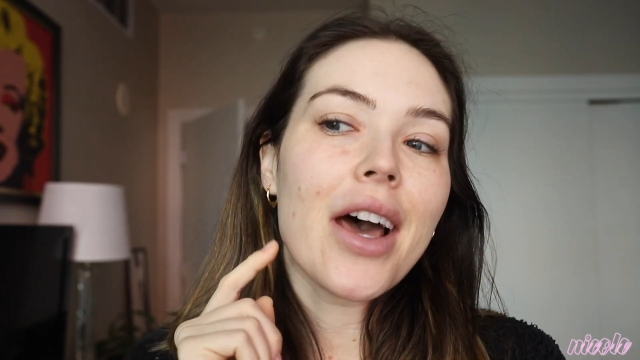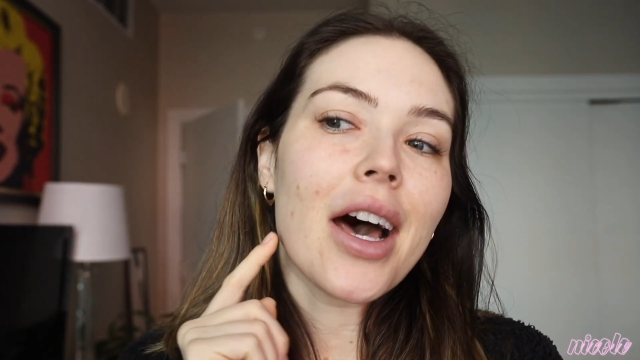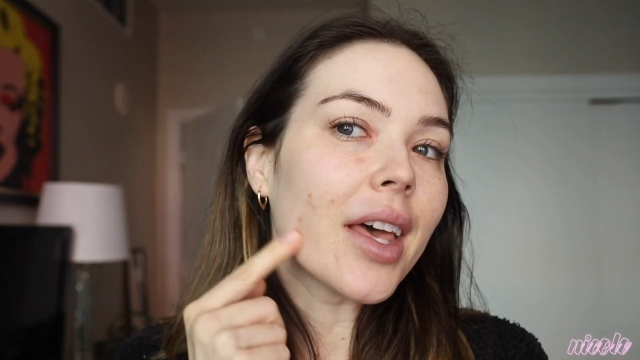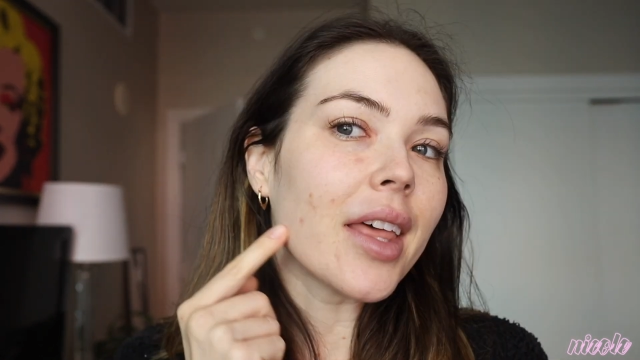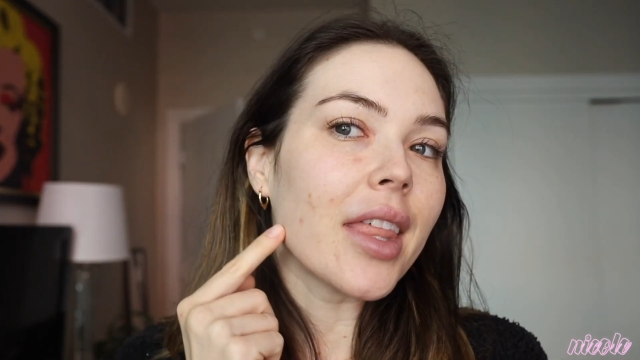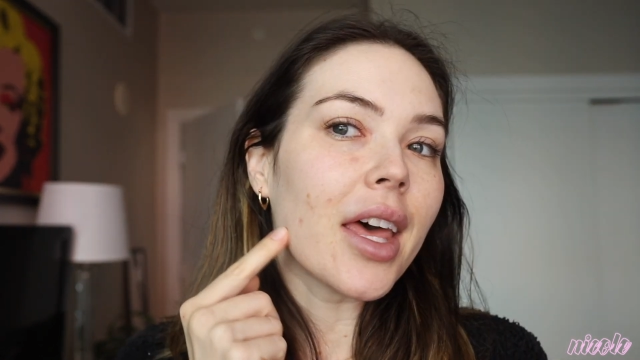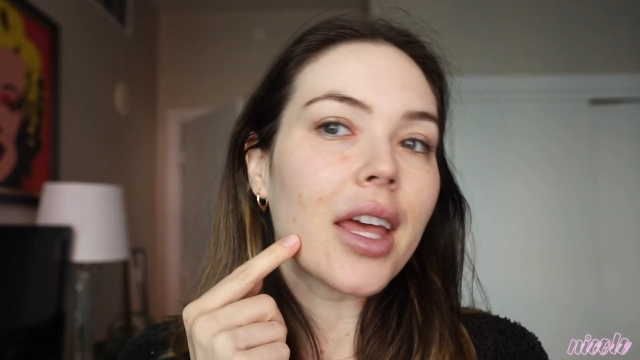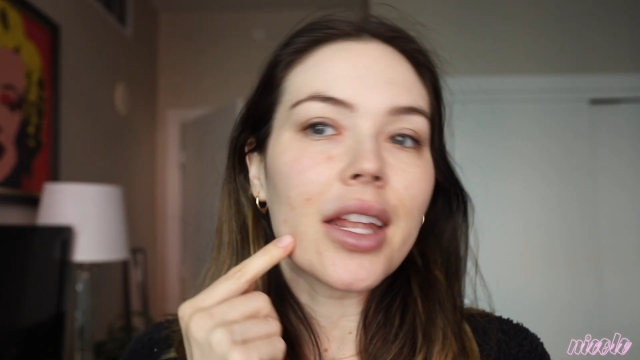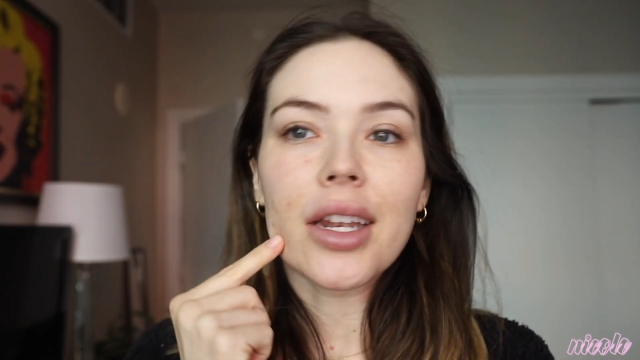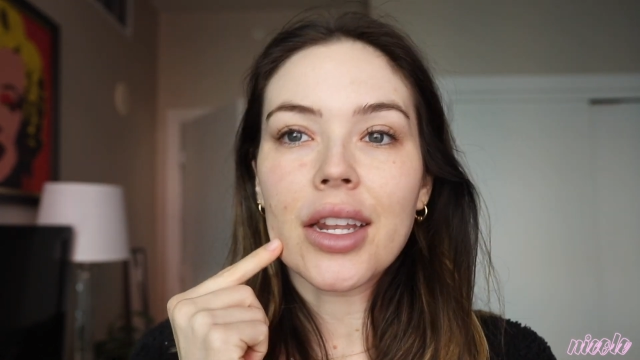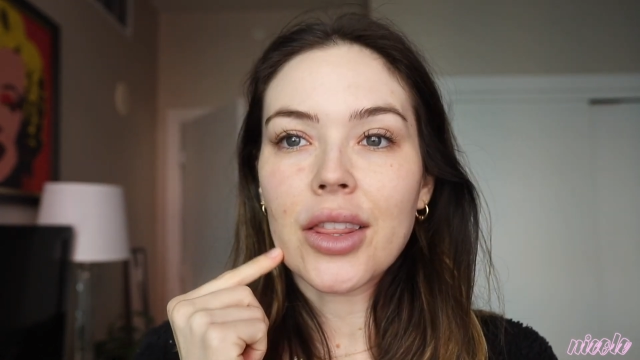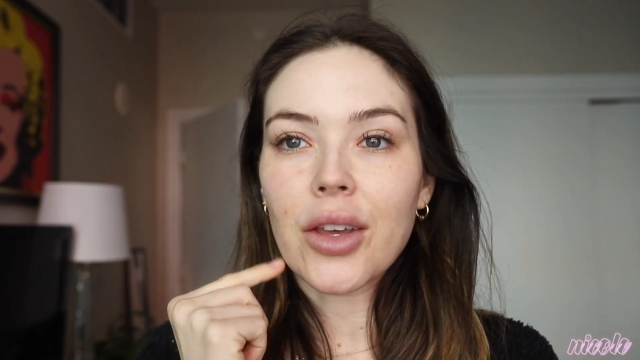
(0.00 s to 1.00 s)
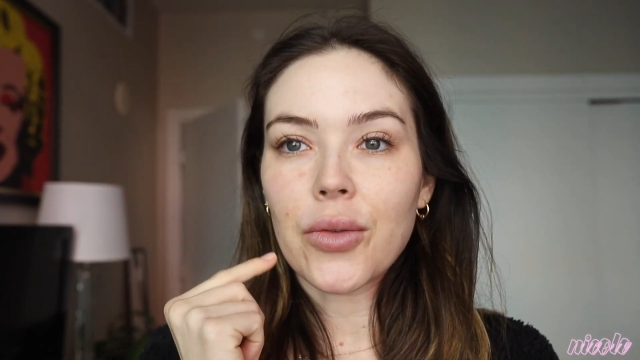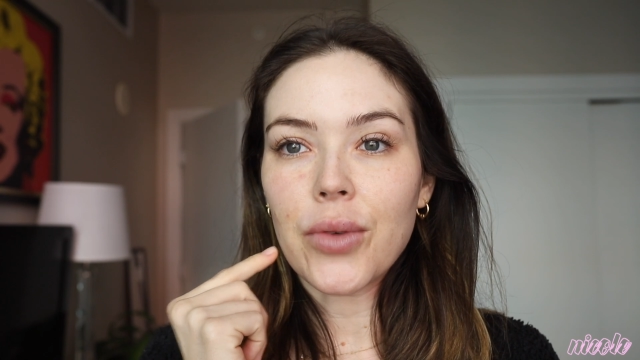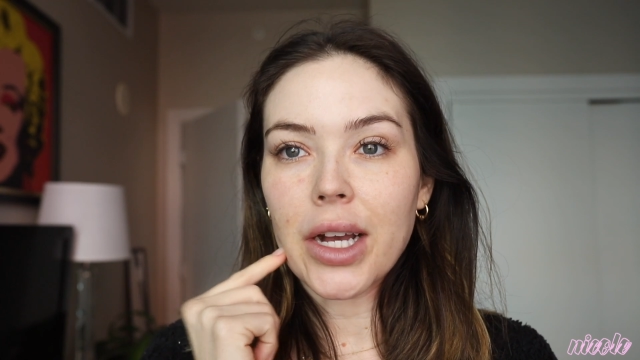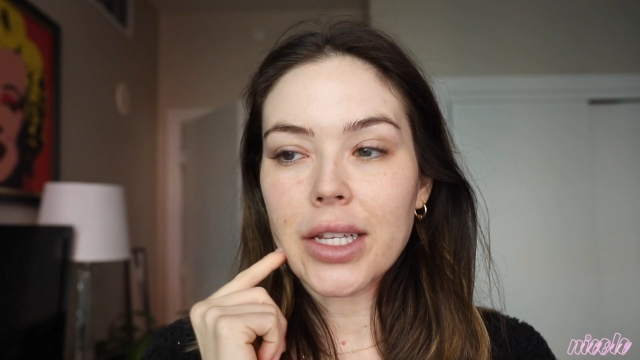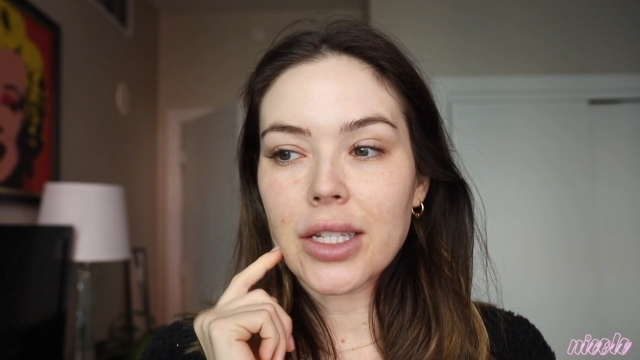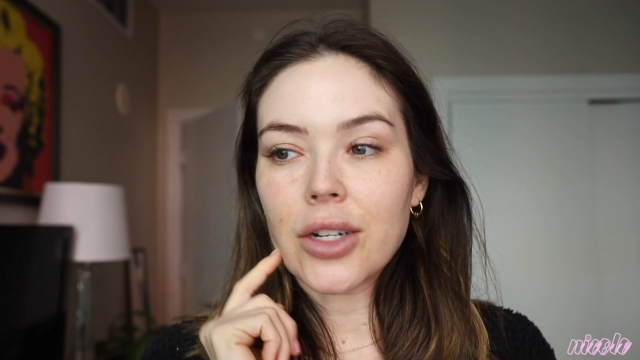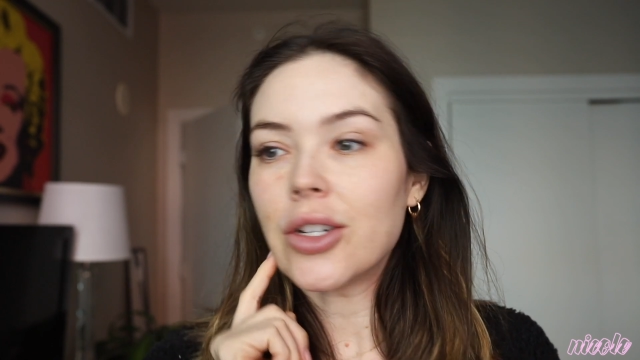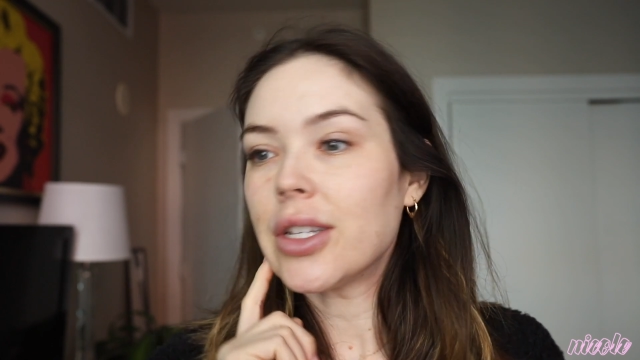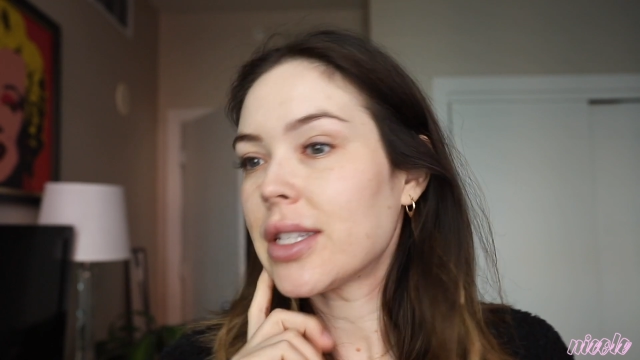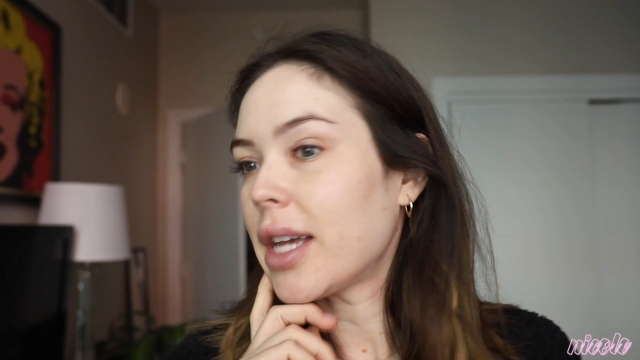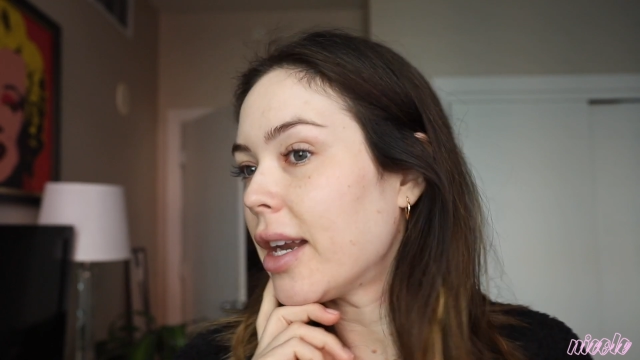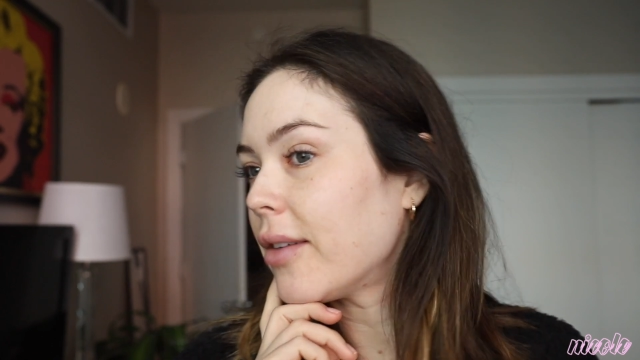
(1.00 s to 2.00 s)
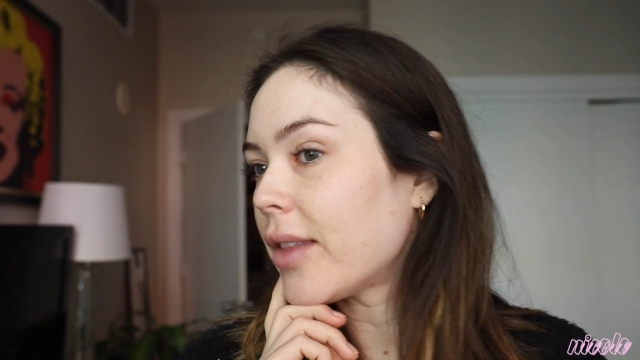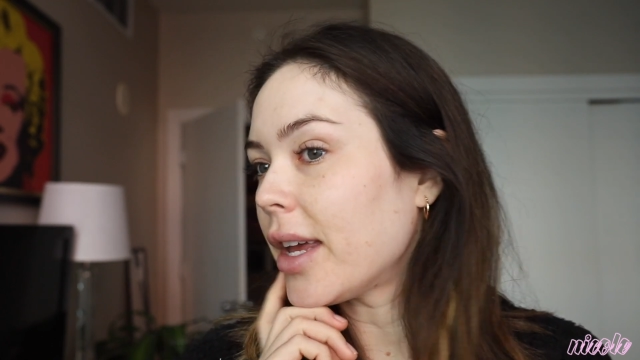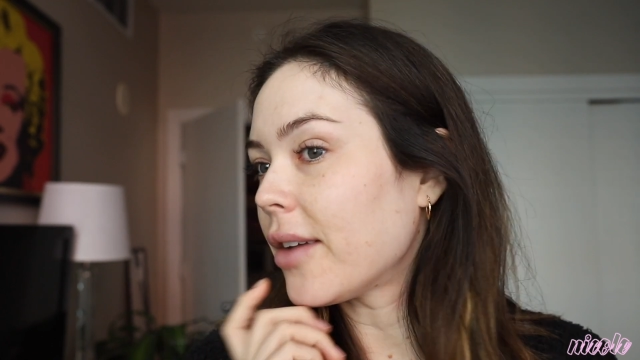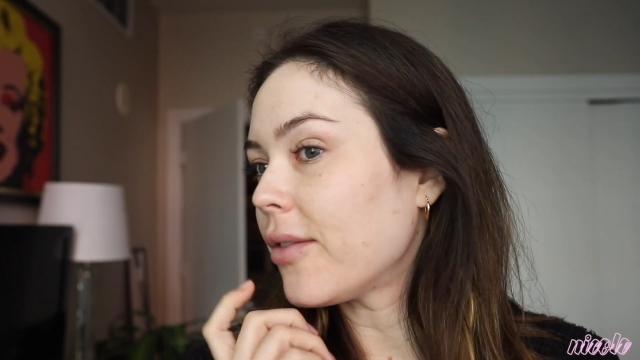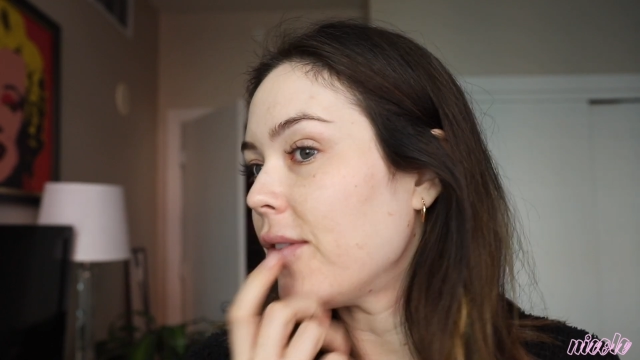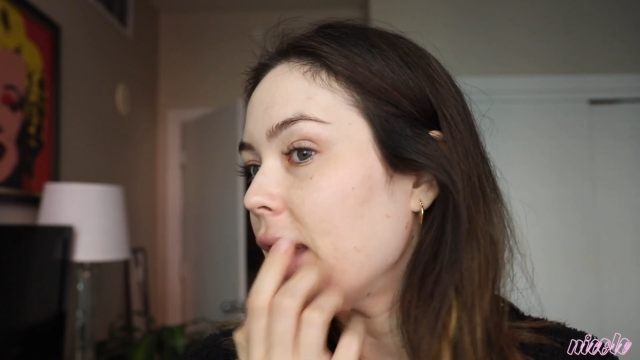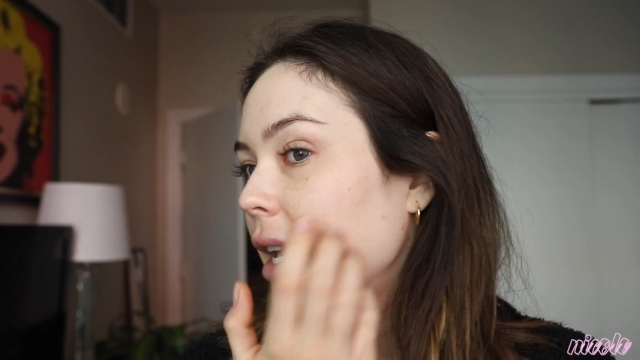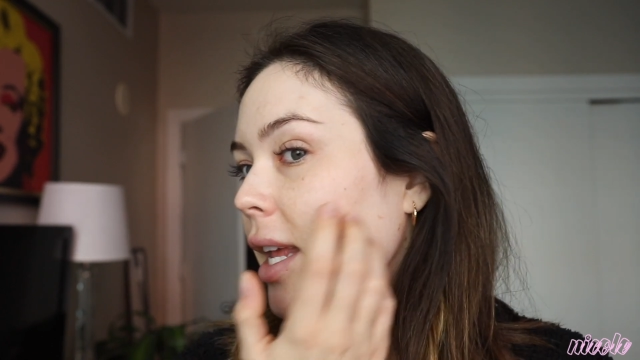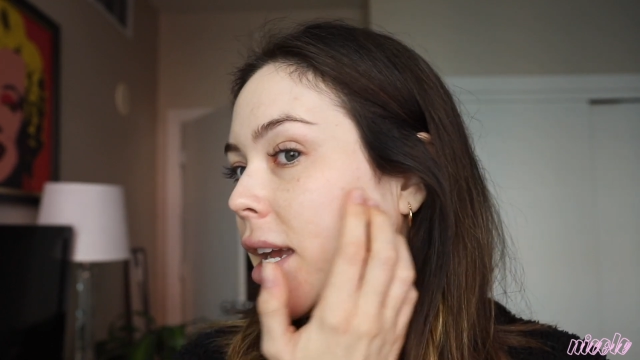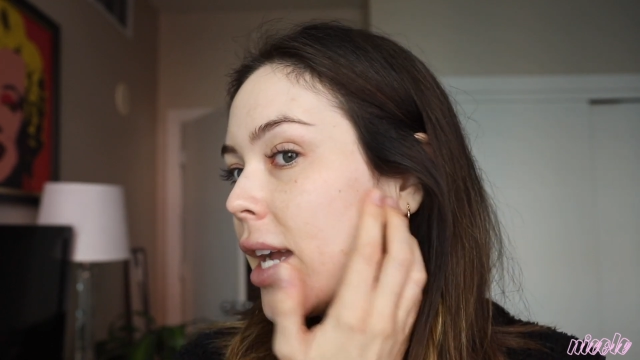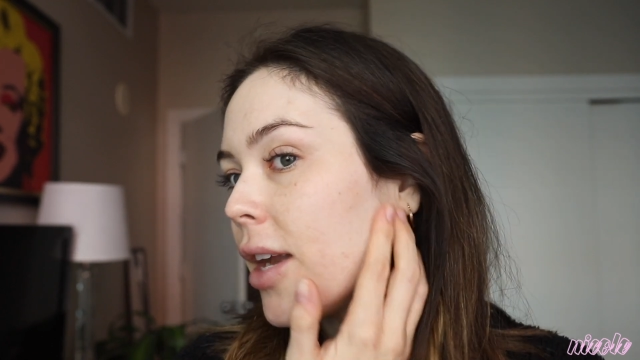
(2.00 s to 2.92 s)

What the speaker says: and then the rest are just kind of like fading.